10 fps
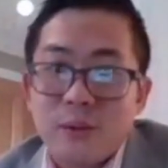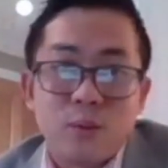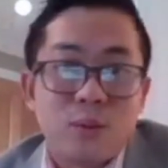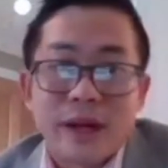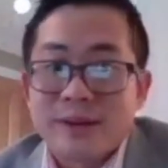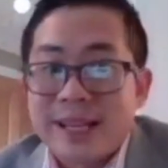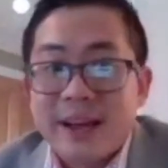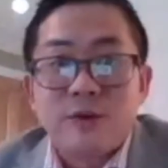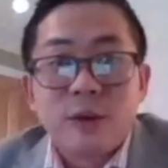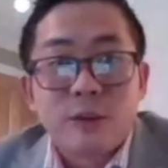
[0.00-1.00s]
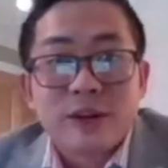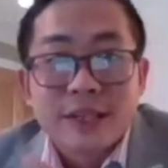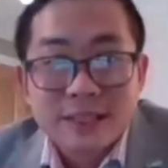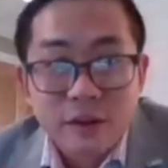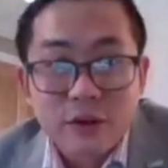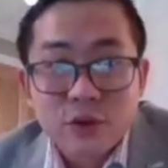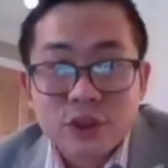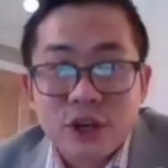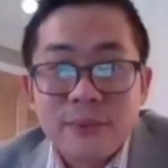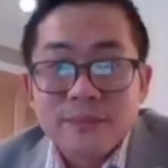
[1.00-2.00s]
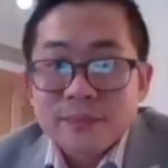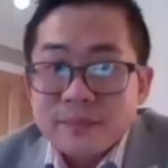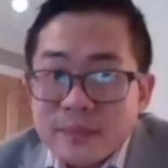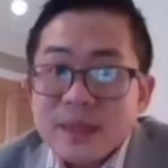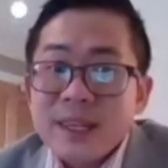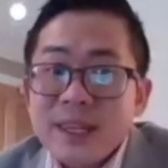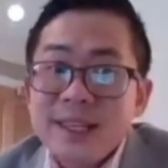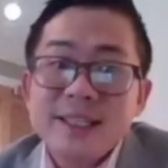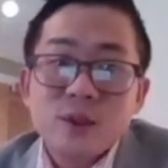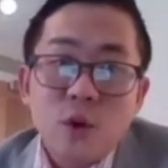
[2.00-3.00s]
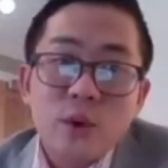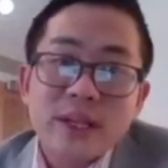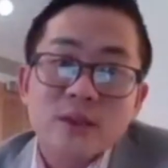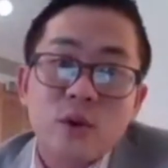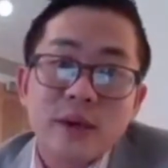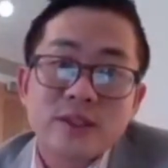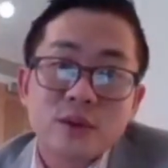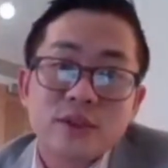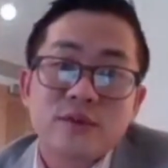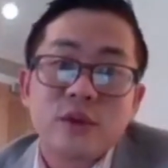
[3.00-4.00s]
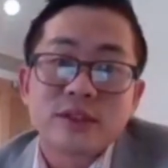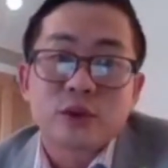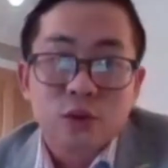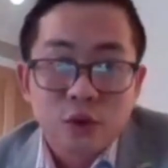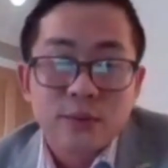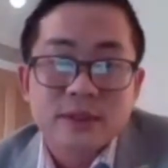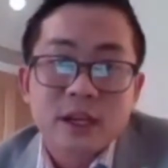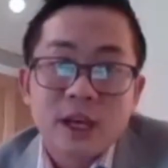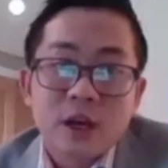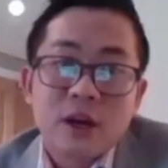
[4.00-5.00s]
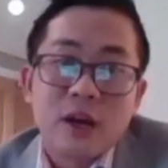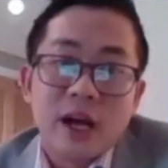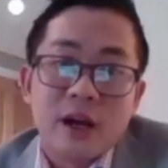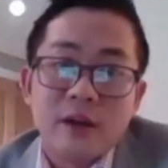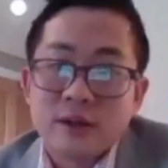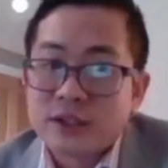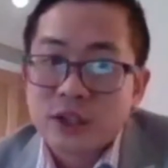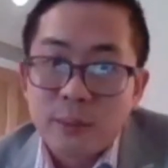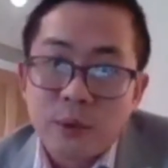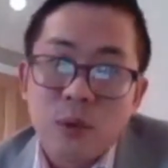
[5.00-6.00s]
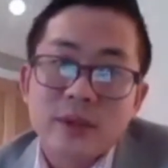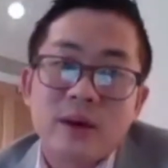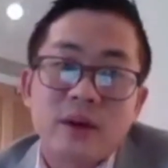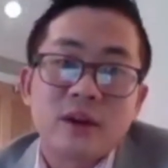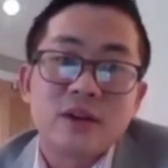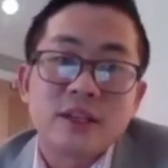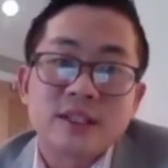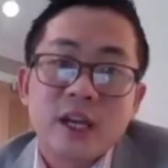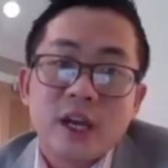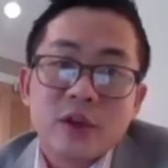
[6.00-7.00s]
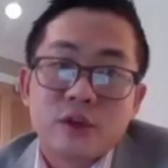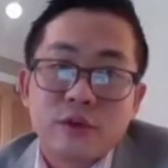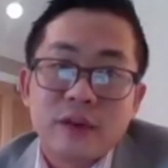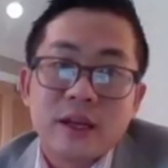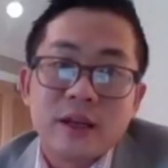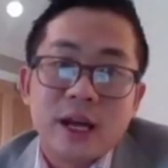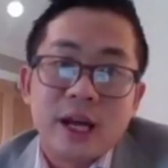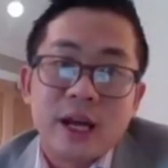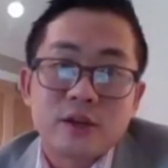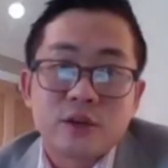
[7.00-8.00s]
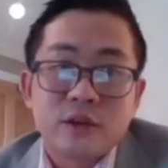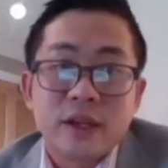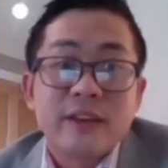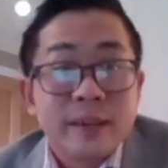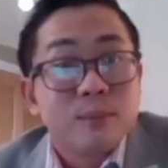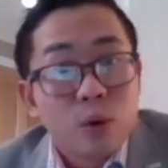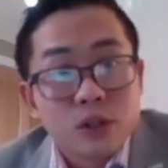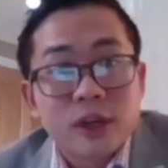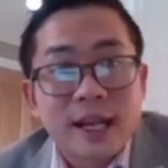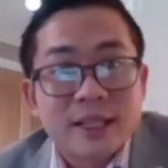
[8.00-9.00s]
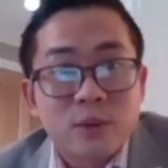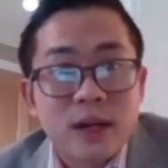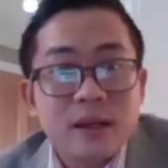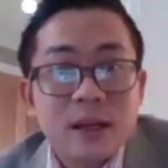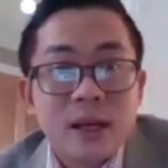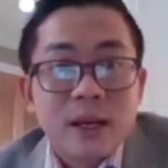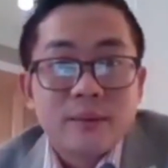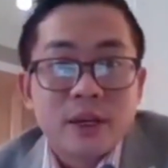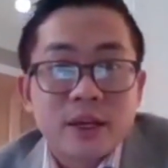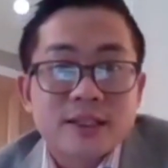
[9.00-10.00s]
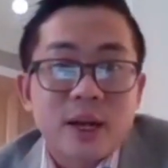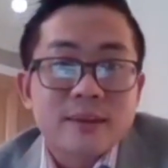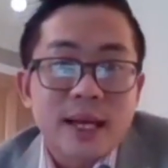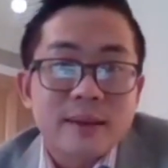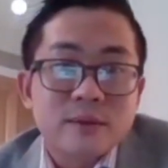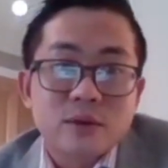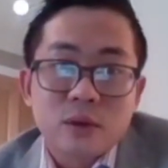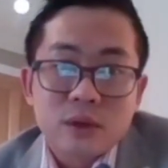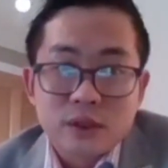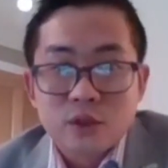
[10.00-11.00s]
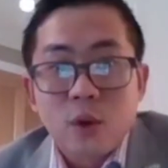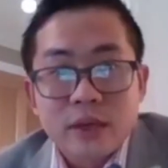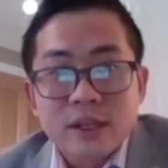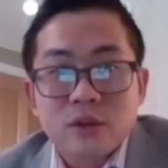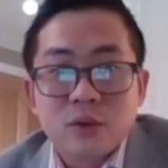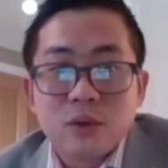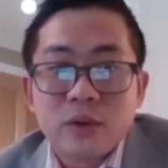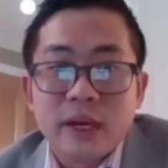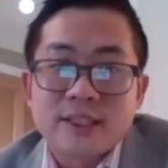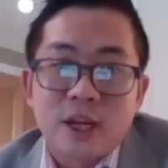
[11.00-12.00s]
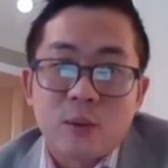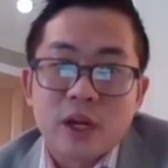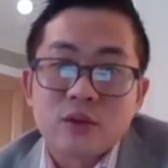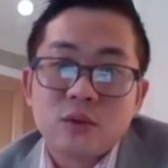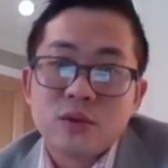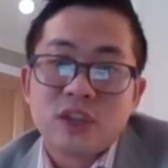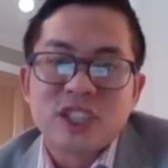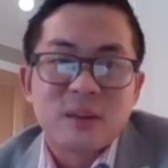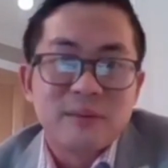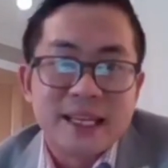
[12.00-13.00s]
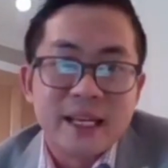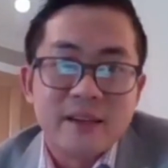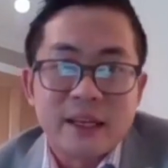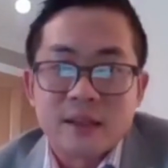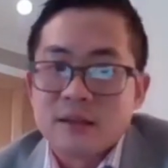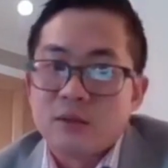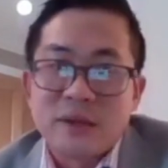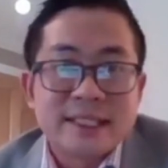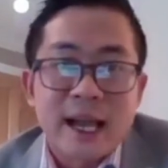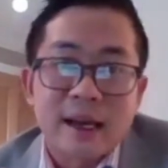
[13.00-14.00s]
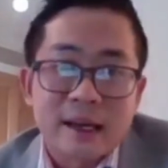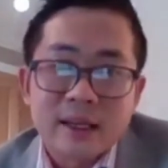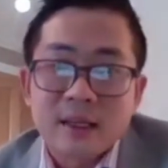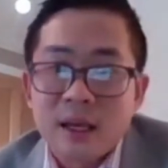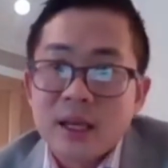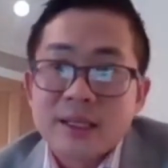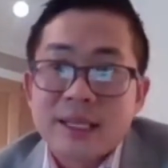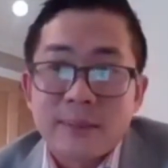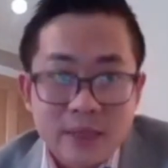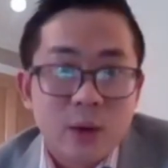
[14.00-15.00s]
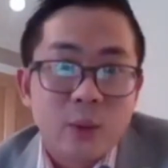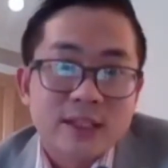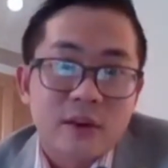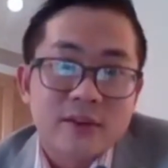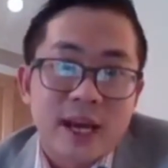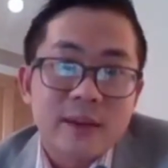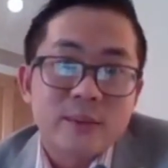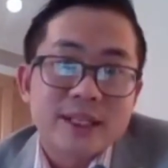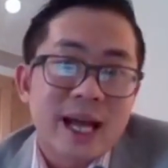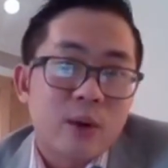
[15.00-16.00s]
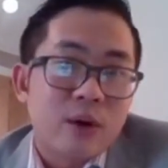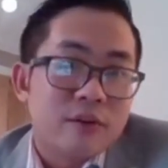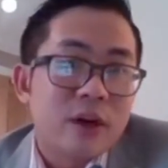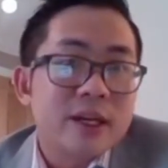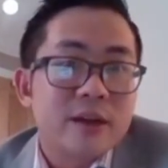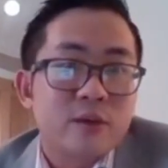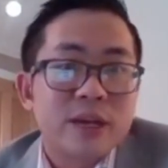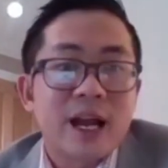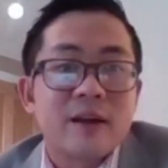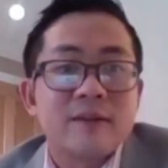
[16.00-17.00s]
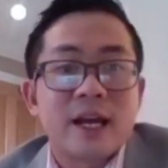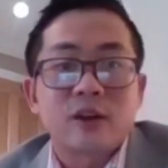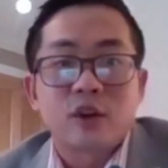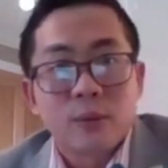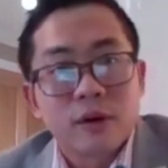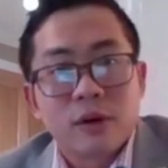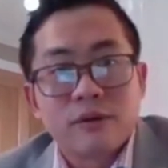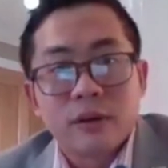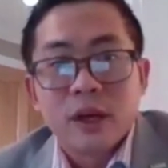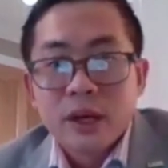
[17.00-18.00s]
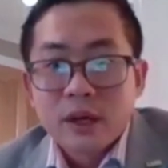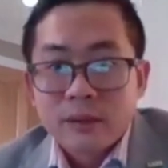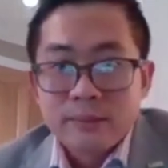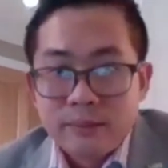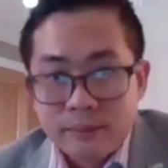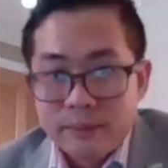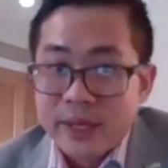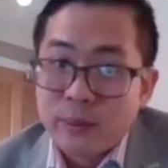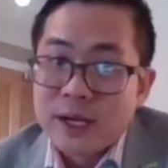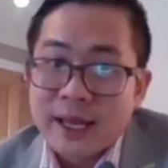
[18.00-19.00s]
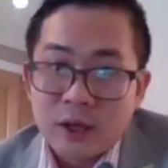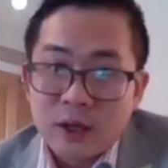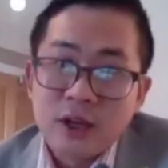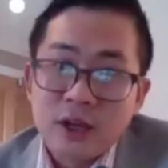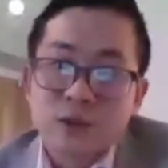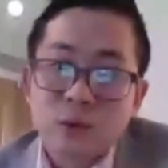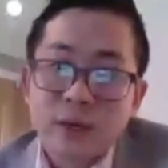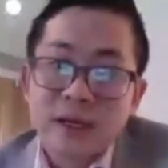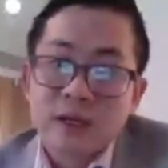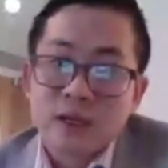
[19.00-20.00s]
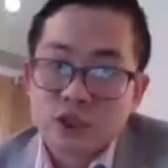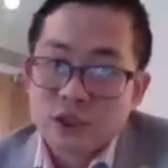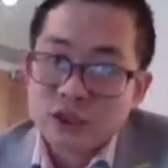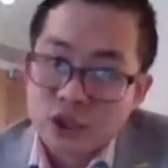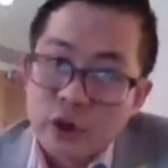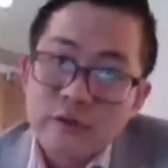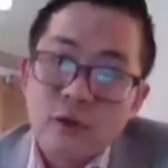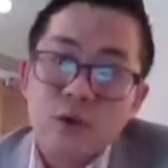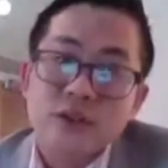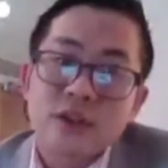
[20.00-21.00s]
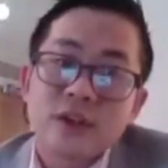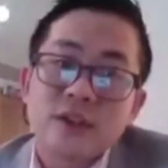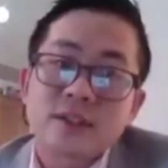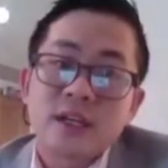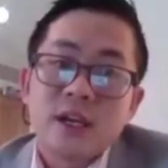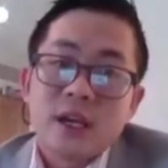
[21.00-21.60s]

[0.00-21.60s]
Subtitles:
what life will bring us in the future. It's always use those groups, support around us to feel important as well. Because sometimes talking to someone who doesn't believe in recycling can be a waste of time. But however, if we have like a couple of people like us who will join forces,